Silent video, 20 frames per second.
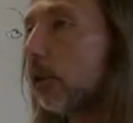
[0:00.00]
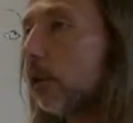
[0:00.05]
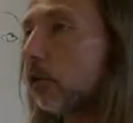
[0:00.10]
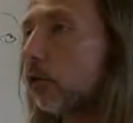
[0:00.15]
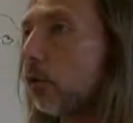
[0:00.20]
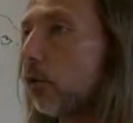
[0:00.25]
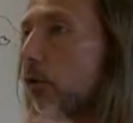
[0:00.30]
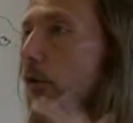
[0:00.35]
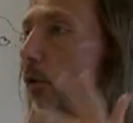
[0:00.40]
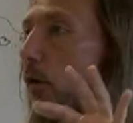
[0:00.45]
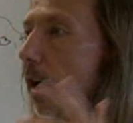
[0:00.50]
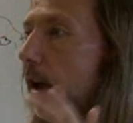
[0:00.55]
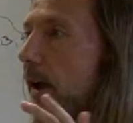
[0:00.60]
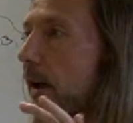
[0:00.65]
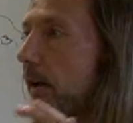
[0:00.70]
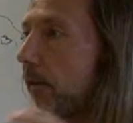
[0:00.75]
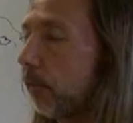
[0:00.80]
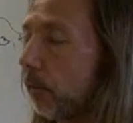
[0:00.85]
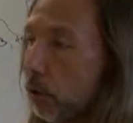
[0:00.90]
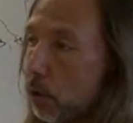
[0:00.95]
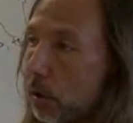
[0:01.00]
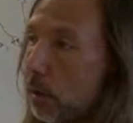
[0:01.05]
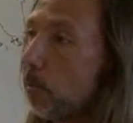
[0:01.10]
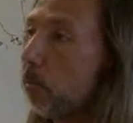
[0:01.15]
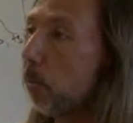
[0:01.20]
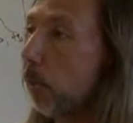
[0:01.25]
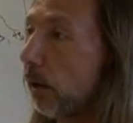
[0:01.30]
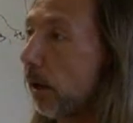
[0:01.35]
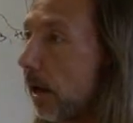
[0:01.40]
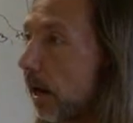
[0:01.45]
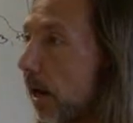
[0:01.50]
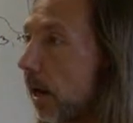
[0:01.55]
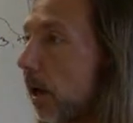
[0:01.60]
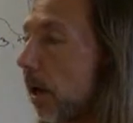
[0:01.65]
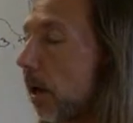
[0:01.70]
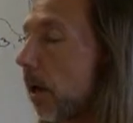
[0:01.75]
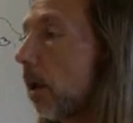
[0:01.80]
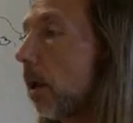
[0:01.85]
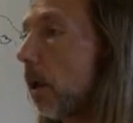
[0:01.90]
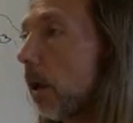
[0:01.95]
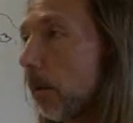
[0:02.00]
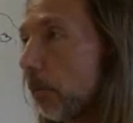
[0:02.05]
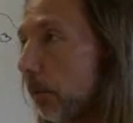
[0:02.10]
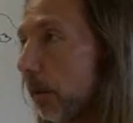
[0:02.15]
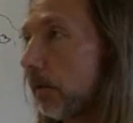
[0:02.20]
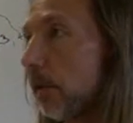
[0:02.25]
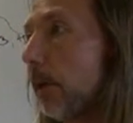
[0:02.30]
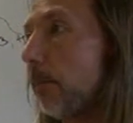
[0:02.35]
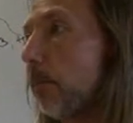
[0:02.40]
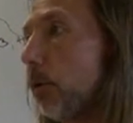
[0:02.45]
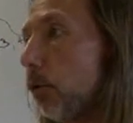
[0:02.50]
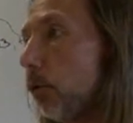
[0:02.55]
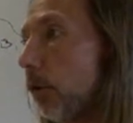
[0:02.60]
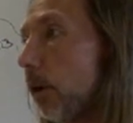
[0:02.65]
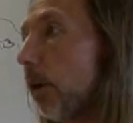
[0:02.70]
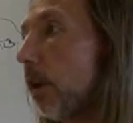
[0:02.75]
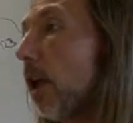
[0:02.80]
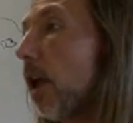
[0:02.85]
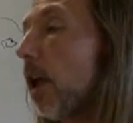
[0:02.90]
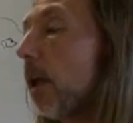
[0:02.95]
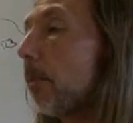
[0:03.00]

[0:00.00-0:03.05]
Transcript: So you have you can play PCM music,